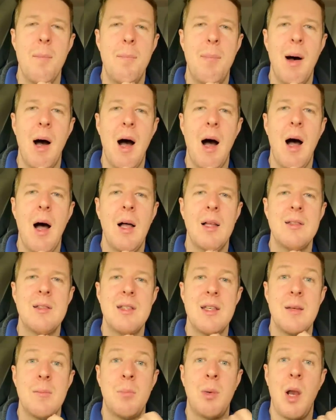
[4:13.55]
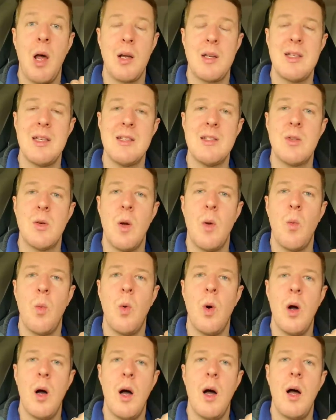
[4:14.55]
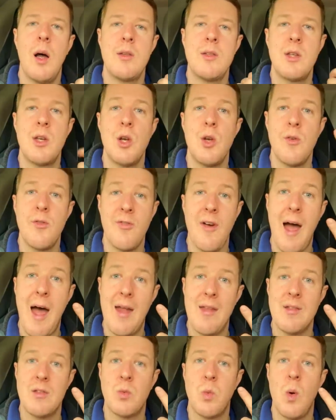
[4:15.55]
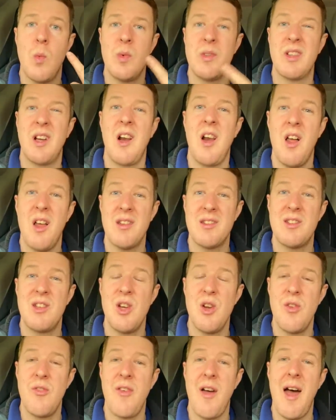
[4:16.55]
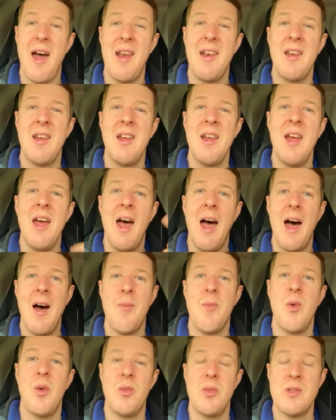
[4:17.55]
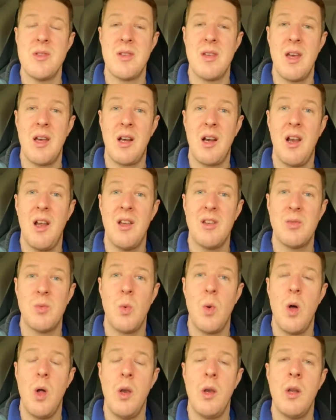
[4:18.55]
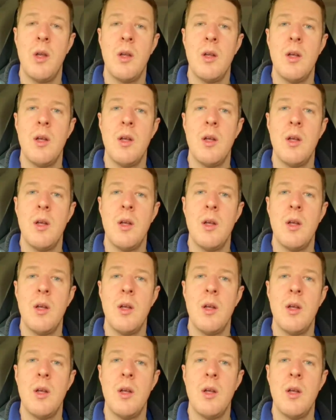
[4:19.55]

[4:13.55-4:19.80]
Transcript: but plugged into it were two fans one was a class 2 fan and one was a class 1